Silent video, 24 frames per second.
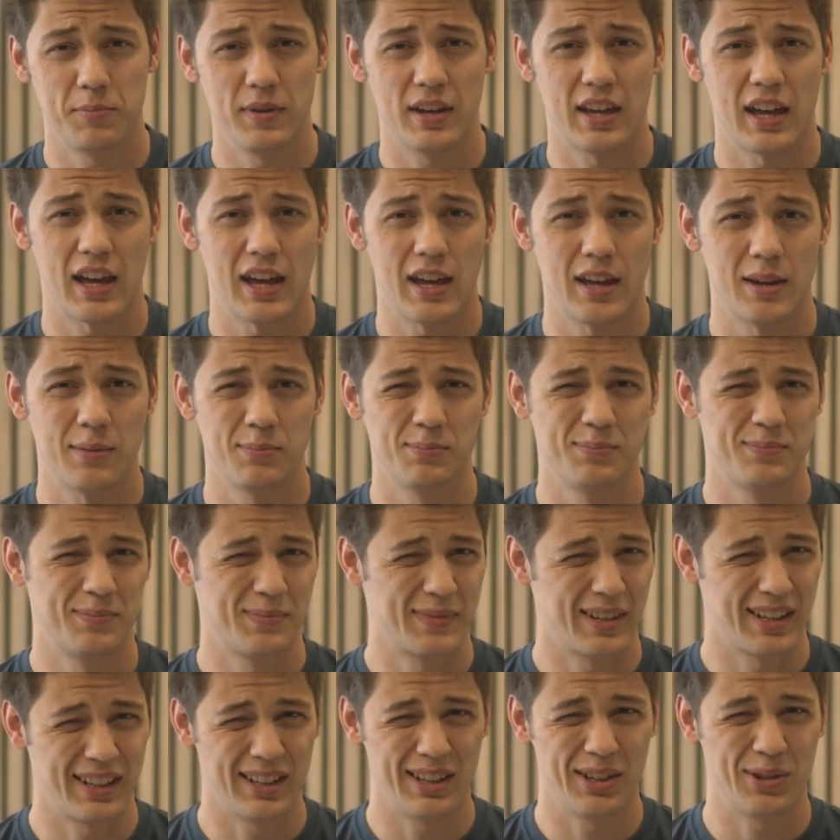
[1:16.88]
became
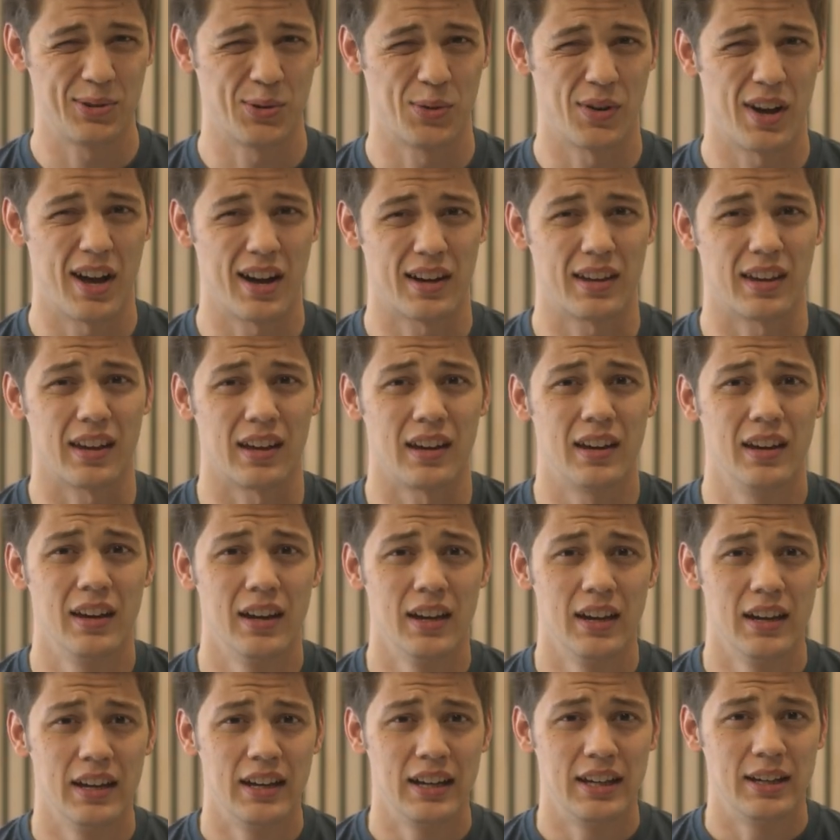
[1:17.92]
a little rocky.
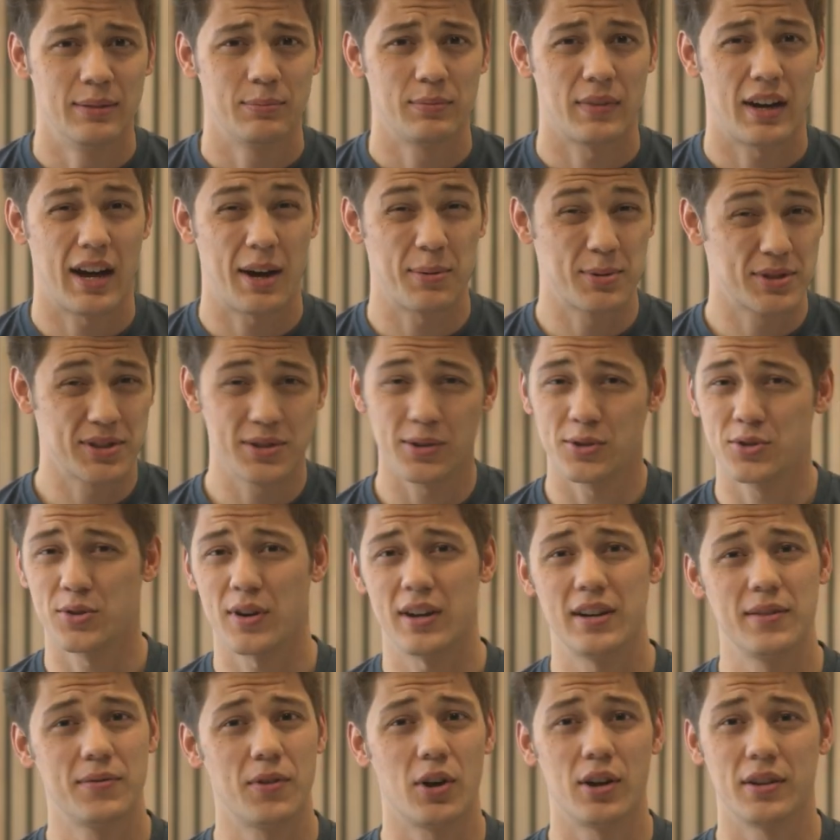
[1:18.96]
I was still
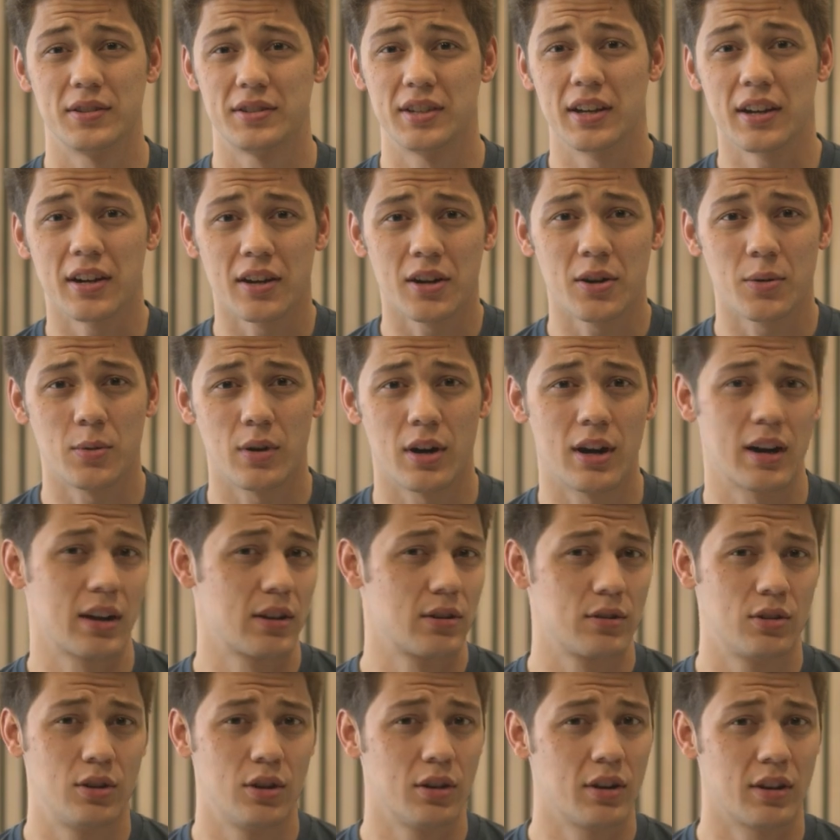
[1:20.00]
trying to volunteer where I
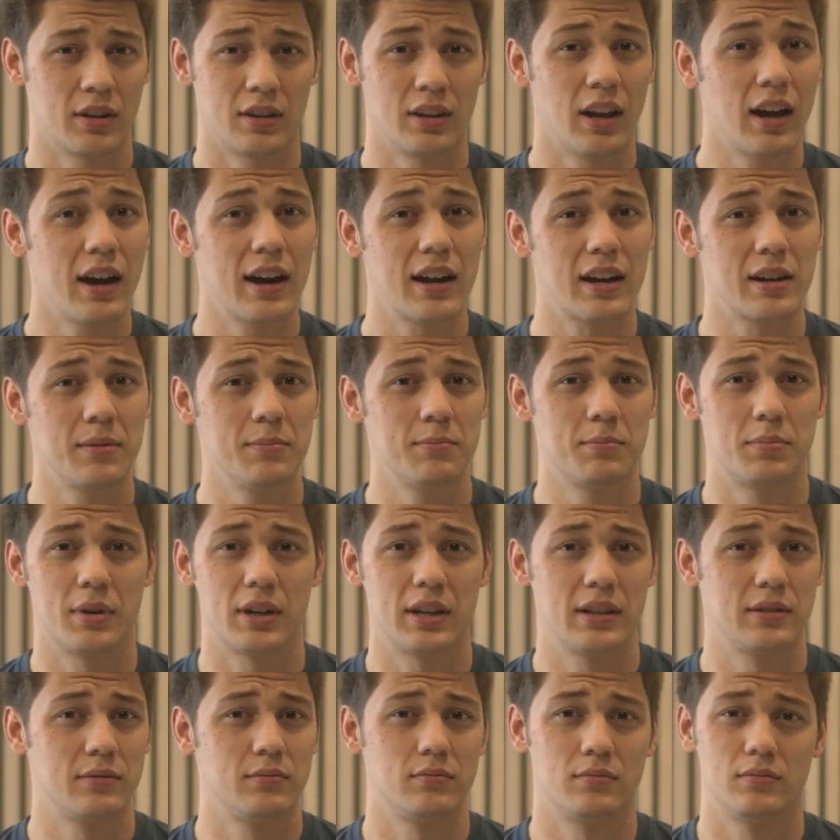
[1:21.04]
could online, but
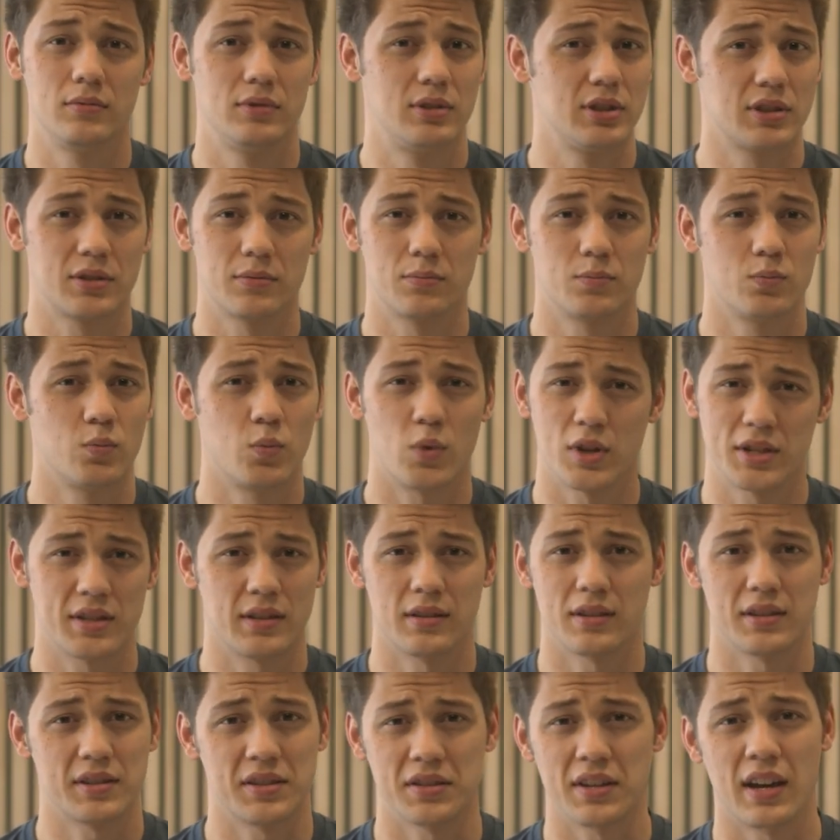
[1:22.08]
it just
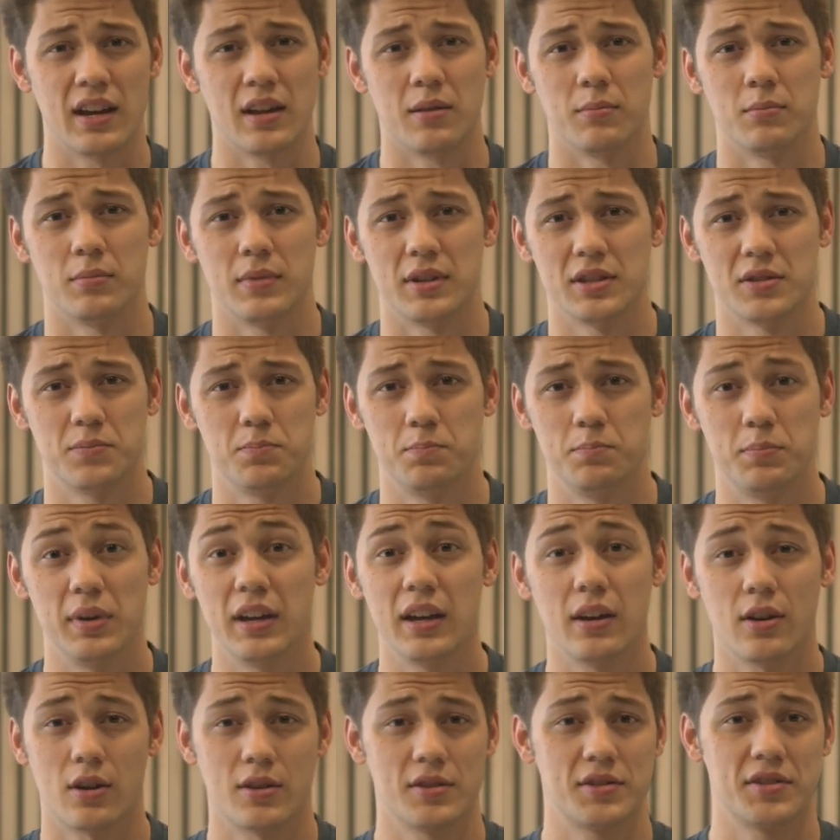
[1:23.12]
wasn't the same as
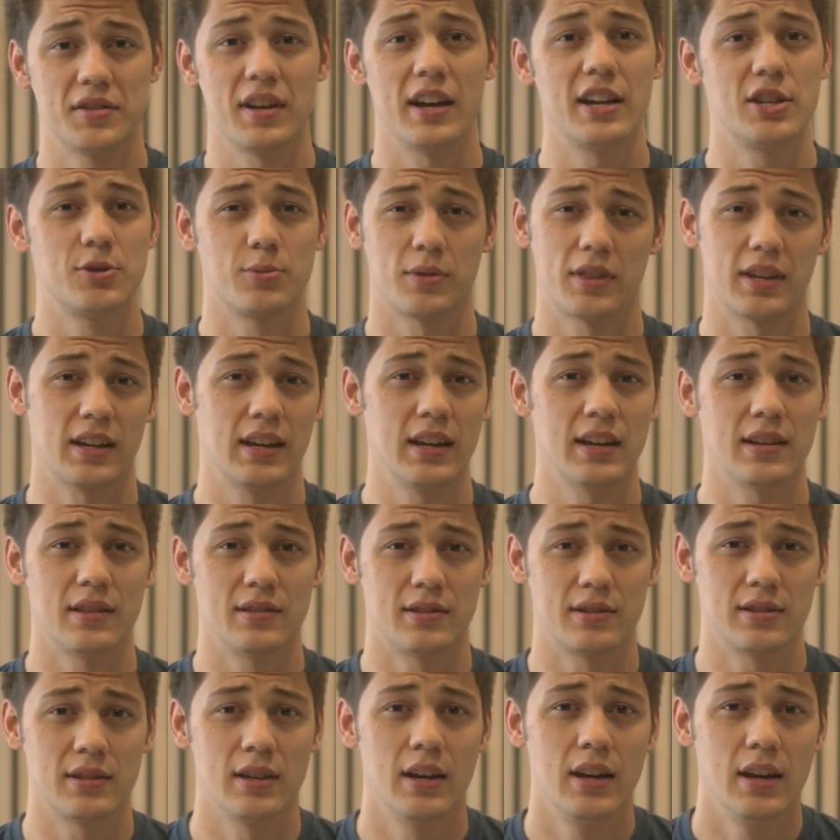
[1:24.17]
being on stage with the
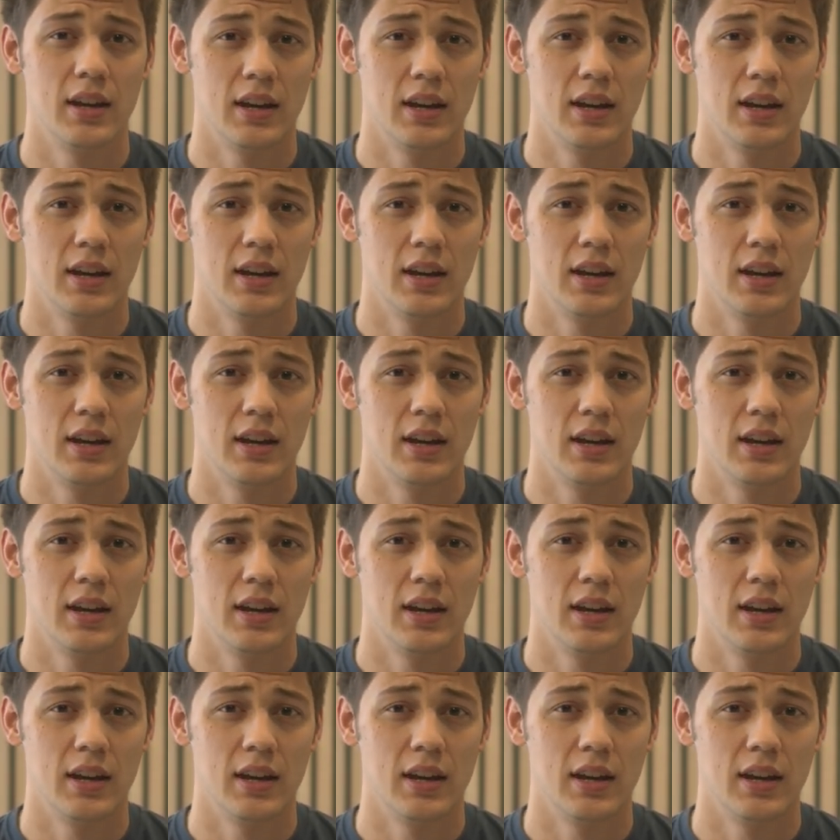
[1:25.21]
kids.